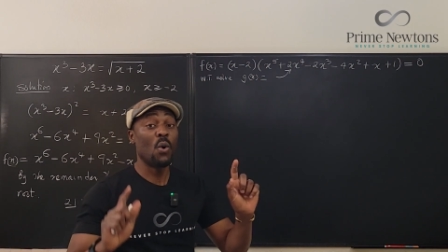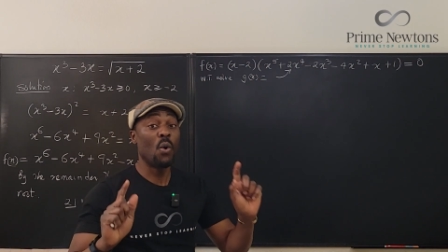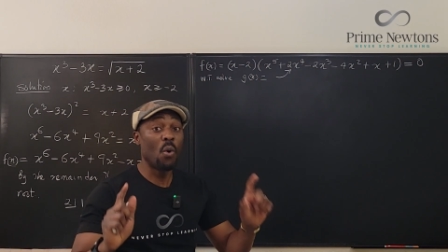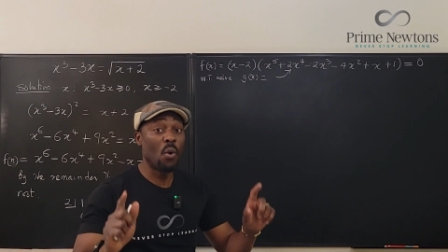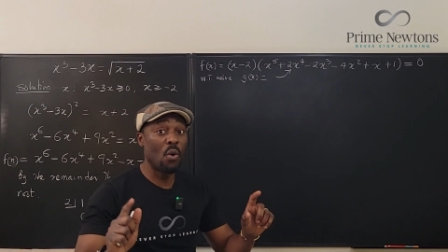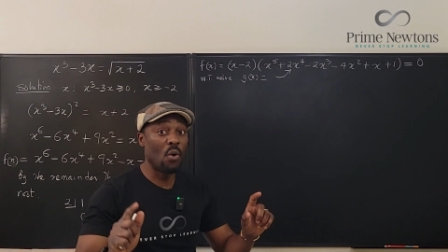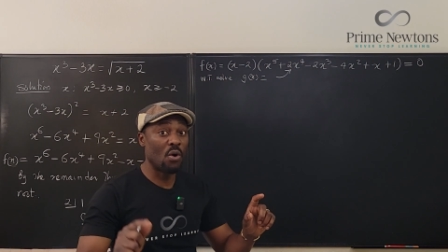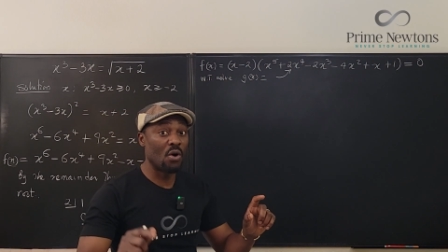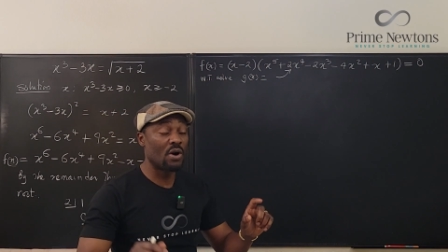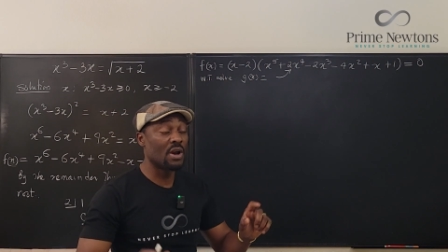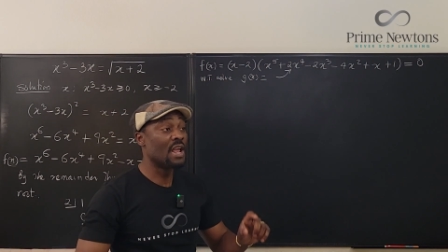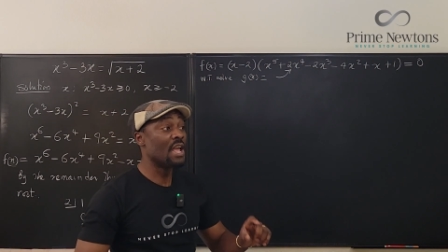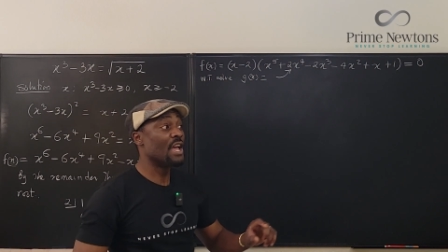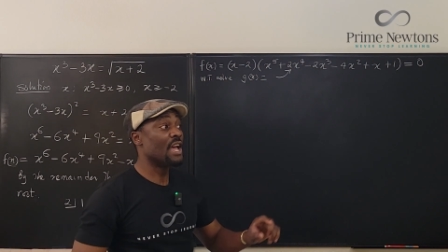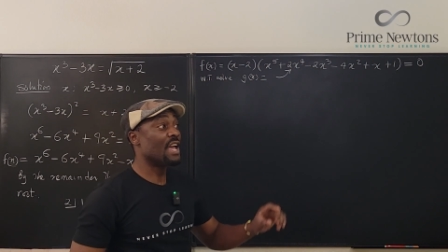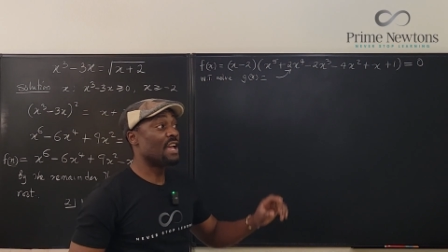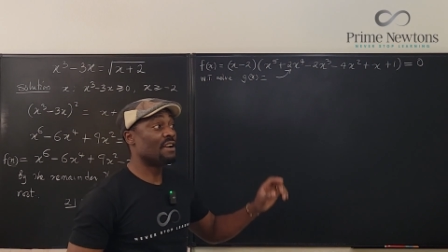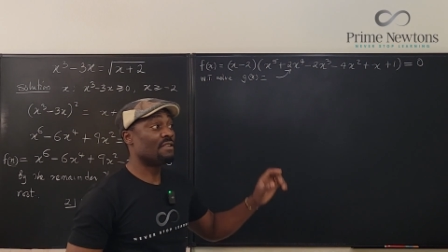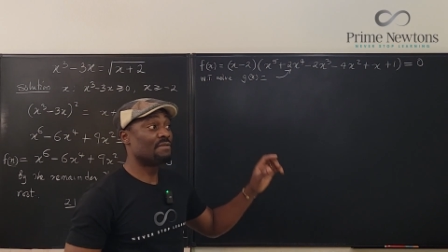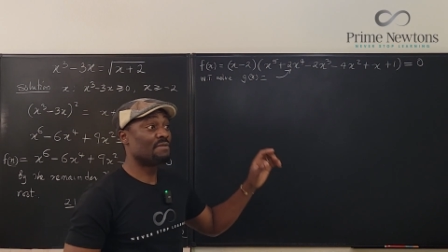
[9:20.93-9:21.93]
or
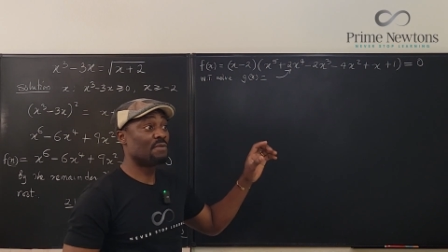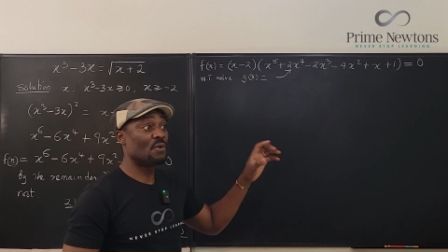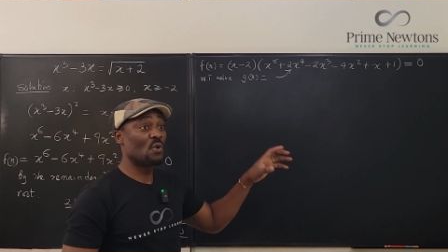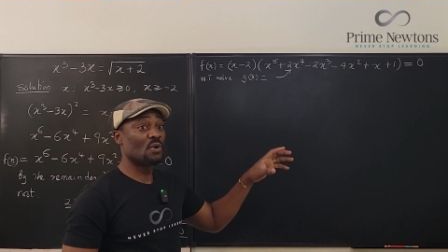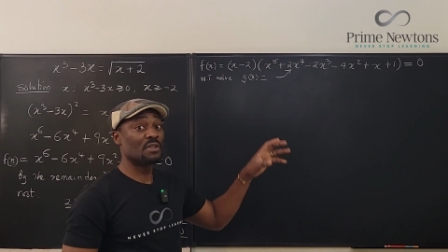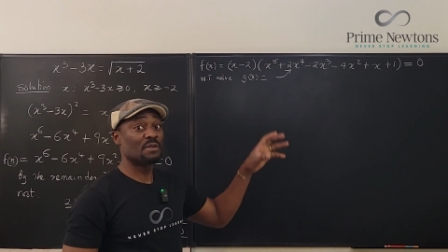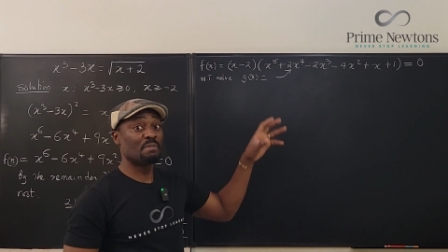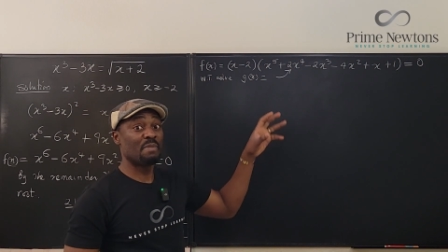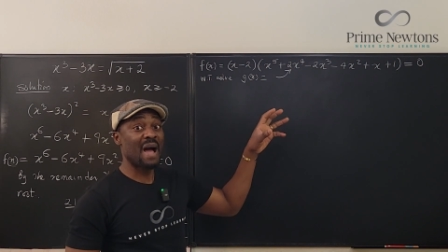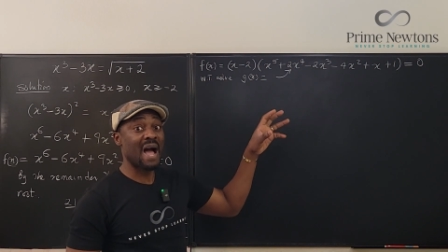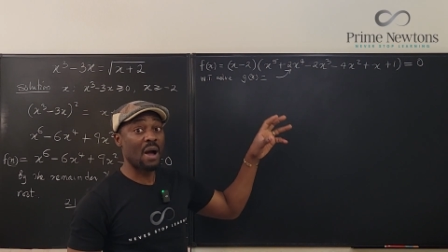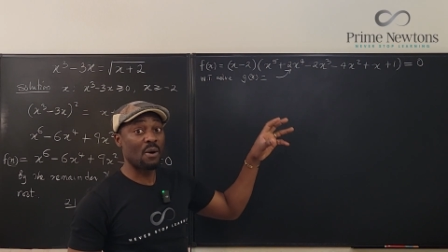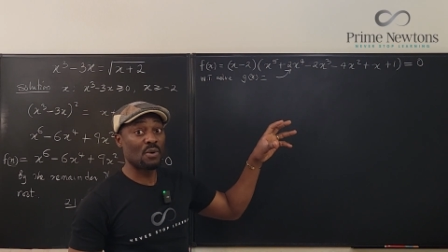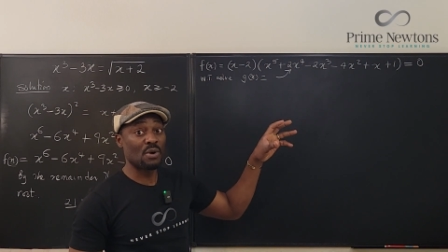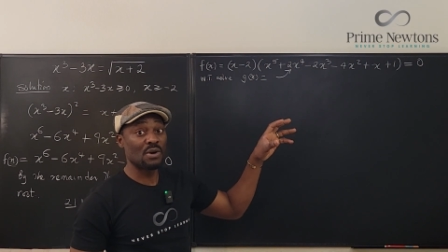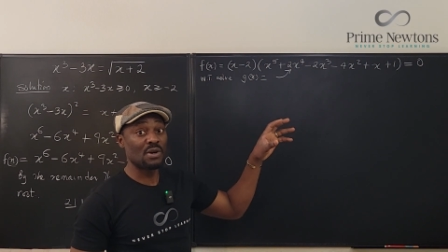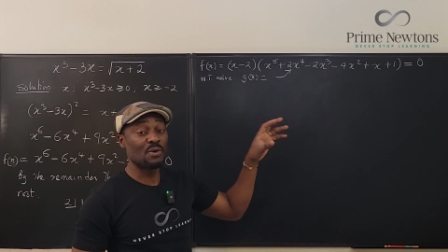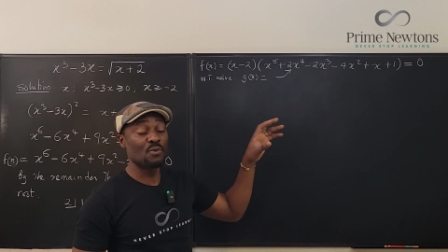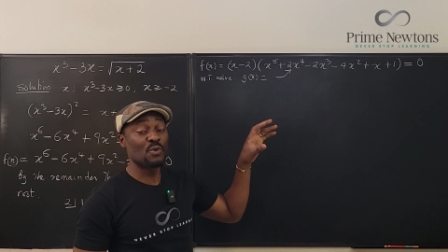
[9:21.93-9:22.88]
a fourth power,